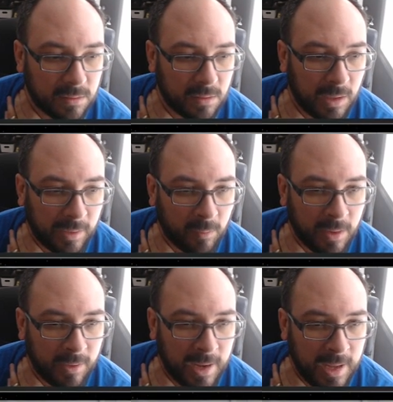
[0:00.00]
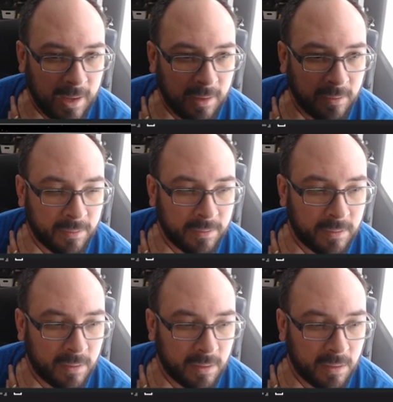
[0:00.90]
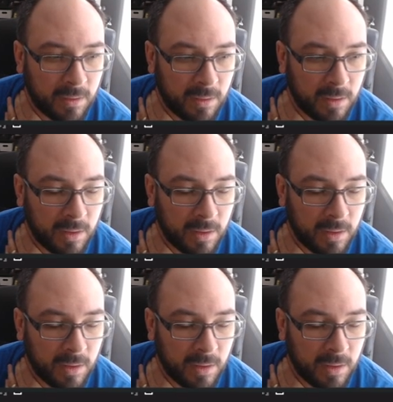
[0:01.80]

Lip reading: I'd rather have a